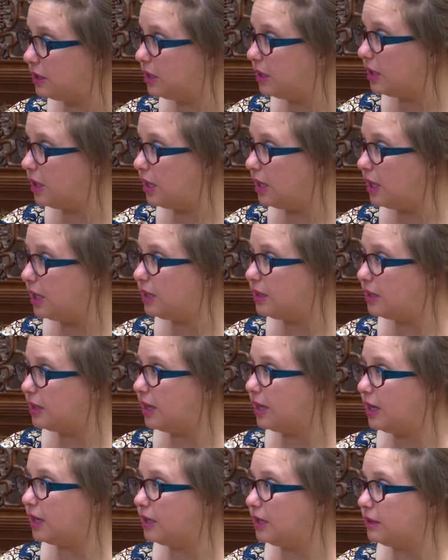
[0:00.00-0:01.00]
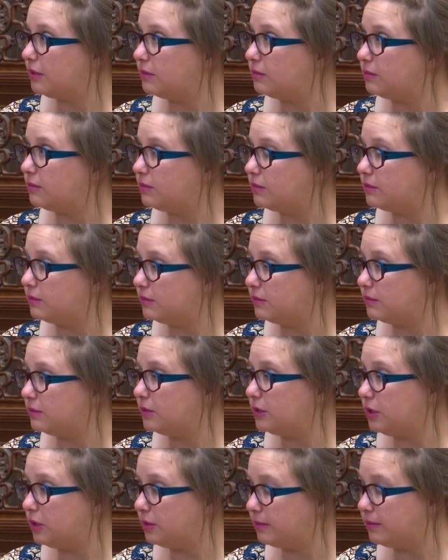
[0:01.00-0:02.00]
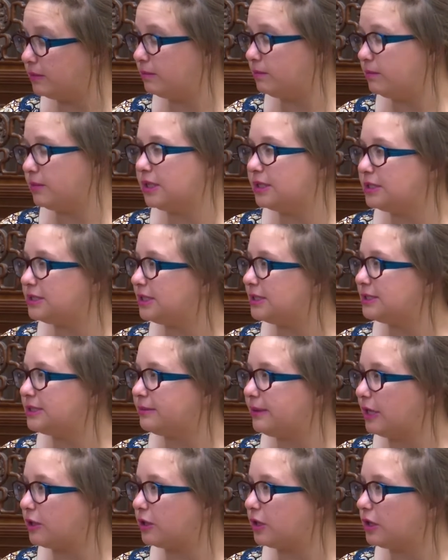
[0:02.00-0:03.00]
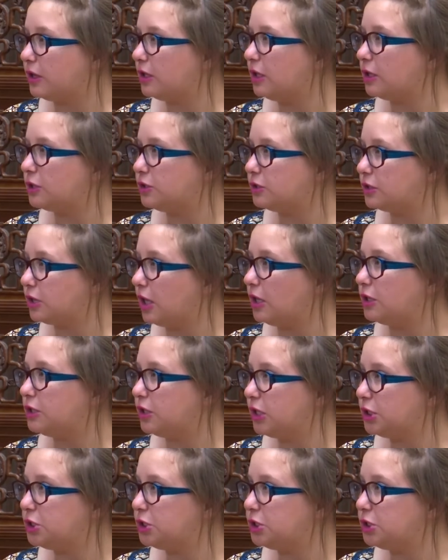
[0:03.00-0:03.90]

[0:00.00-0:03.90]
and that it doesn't matter how long you're gone. They